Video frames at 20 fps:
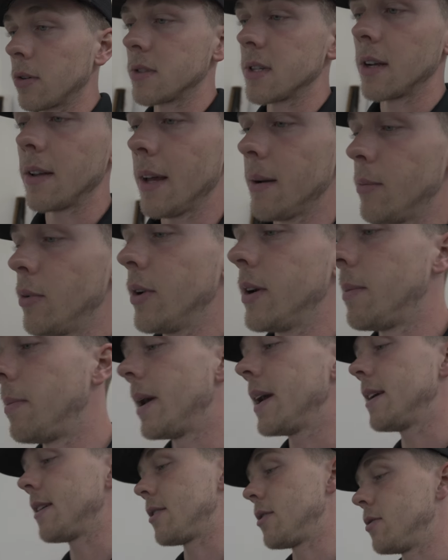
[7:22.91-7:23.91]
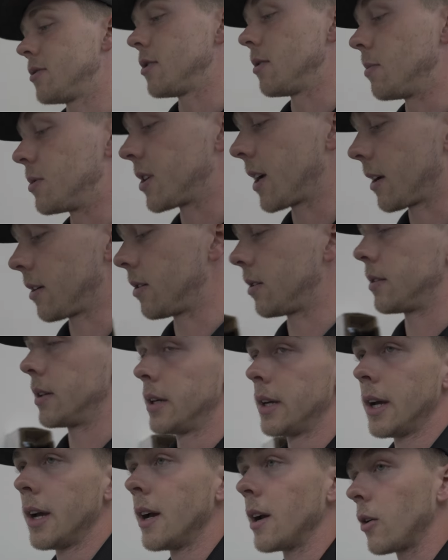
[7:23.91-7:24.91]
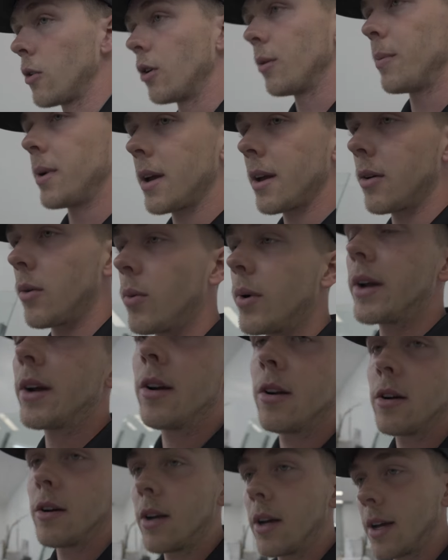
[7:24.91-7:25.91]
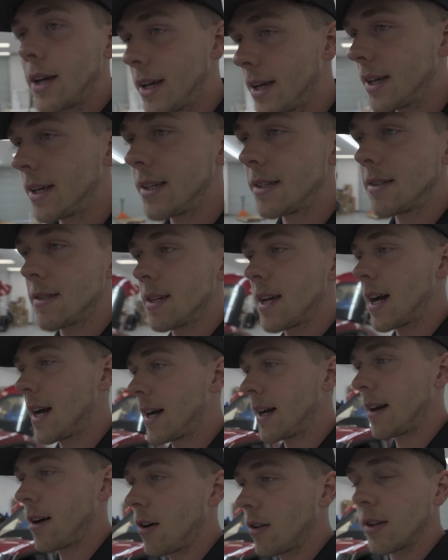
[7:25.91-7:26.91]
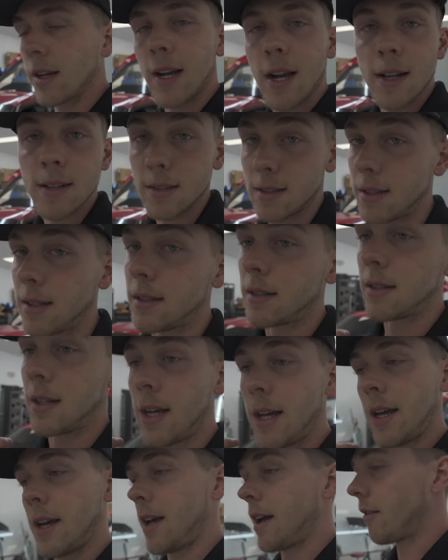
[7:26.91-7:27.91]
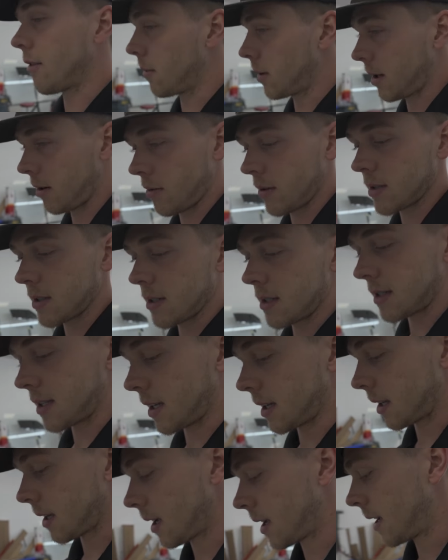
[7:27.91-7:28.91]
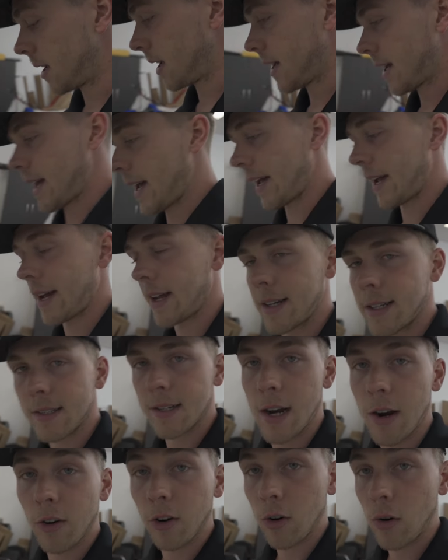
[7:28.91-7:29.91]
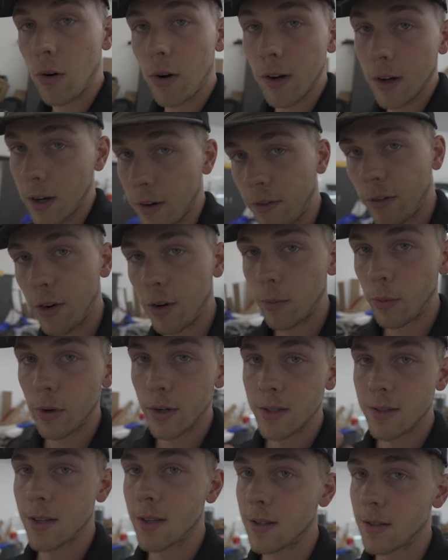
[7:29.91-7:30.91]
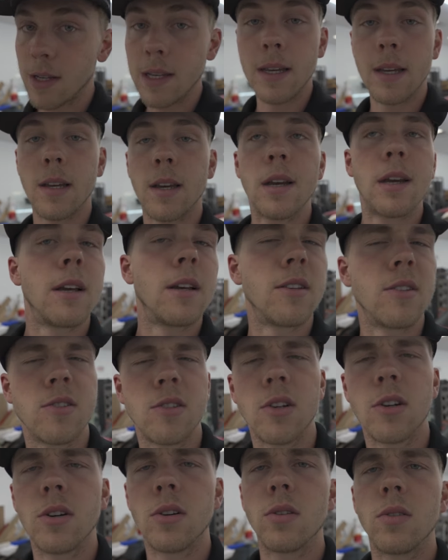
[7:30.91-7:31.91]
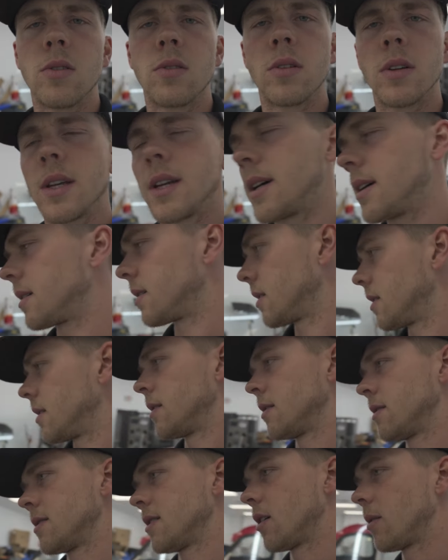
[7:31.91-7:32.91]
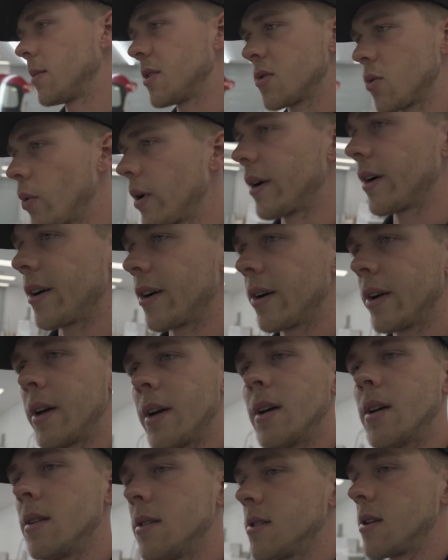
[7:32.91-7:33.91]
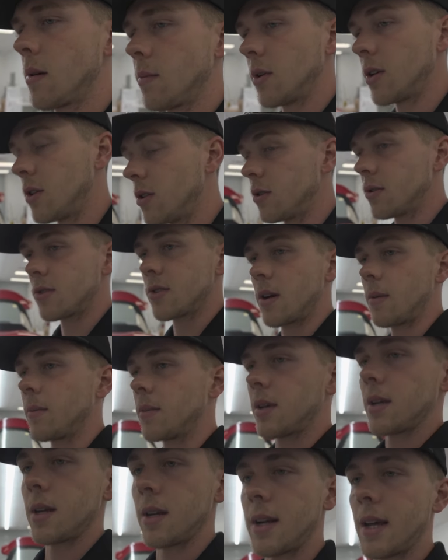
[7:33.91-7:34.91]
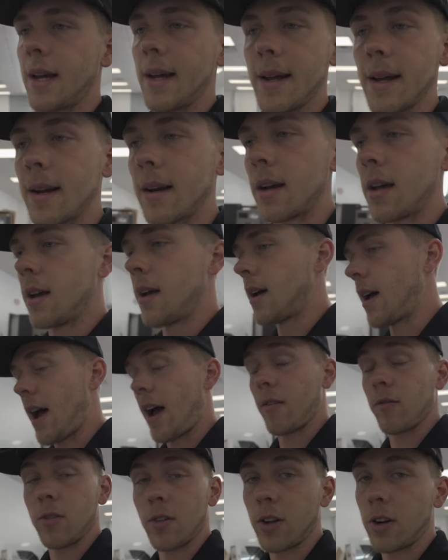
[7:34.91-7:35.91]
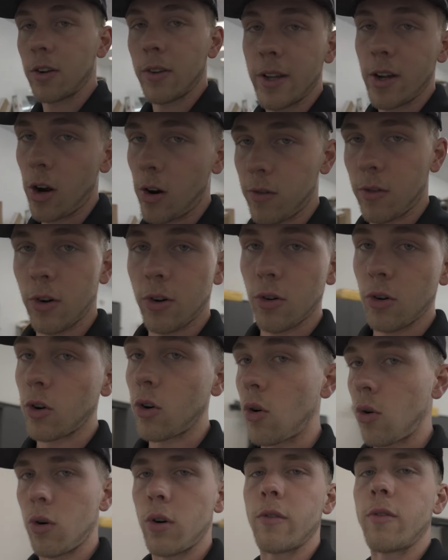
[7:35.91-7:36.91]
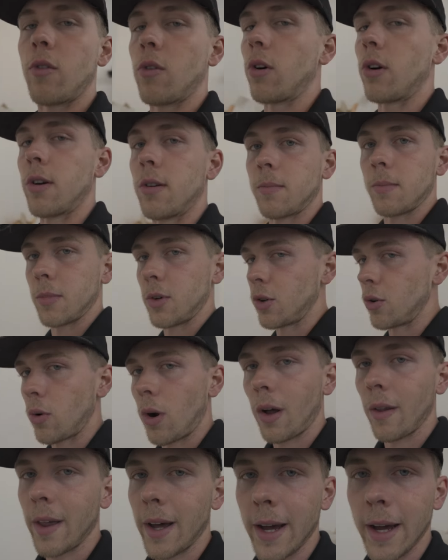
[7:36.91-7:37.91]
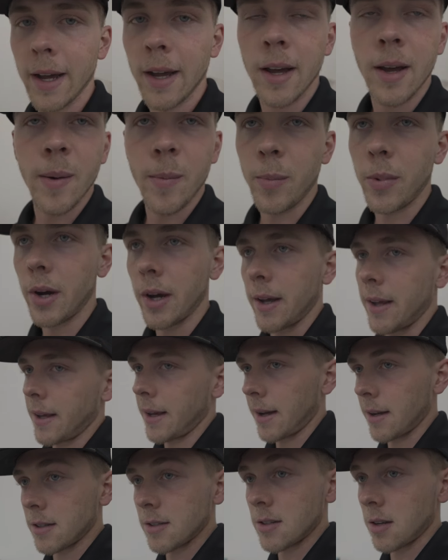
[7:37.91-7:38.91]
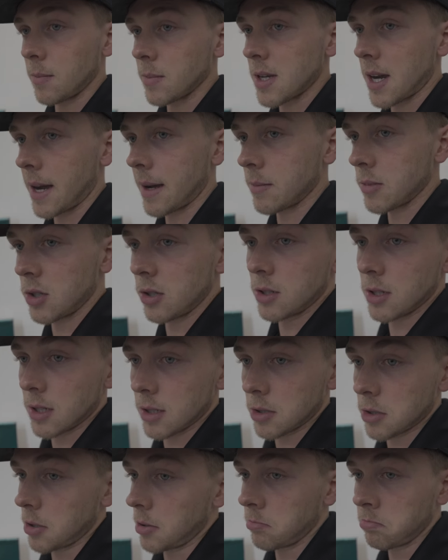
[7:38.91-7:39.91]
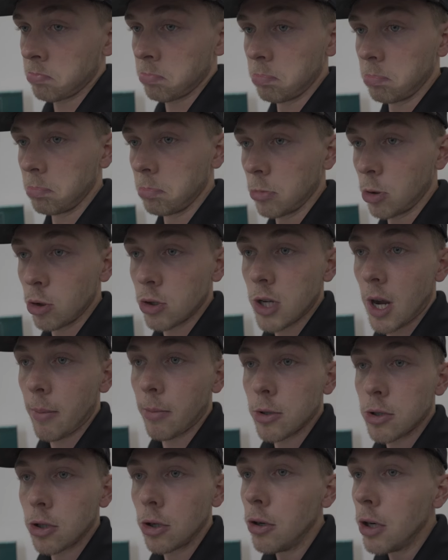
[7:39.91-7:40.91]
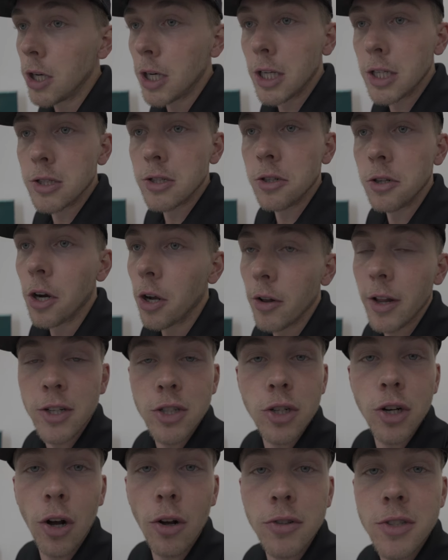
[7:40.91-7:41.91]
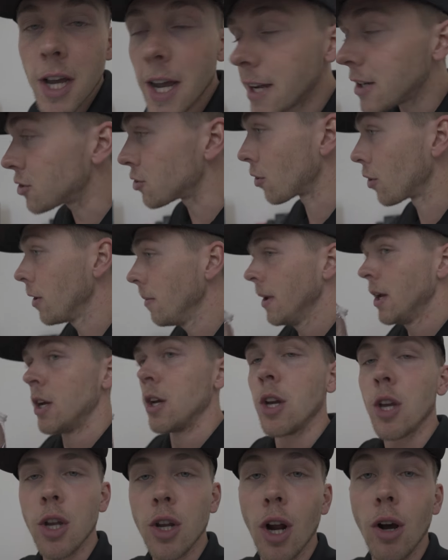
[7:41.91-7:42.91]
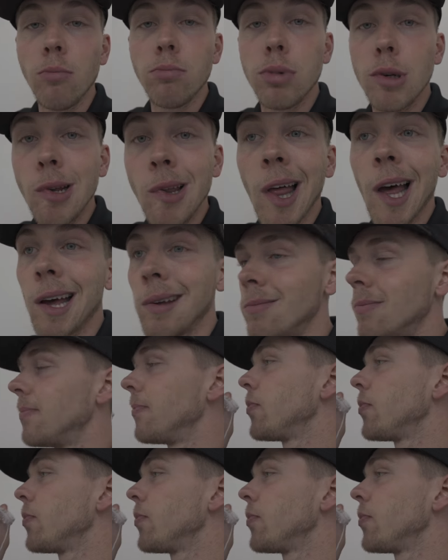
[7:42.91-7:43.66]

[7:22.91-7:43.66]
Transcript: Tell that boy to make a YouTube channel. Quit being weird. He's got all the content everybody wants to see and he's not recording it for you boys to see. So yeah, tell him he's weird, tell him to do something, and I've literally offered to record for him, do all that. But yeah, sometimes you just lose opportunities, you know, that you don't take, Troy. You know, do that.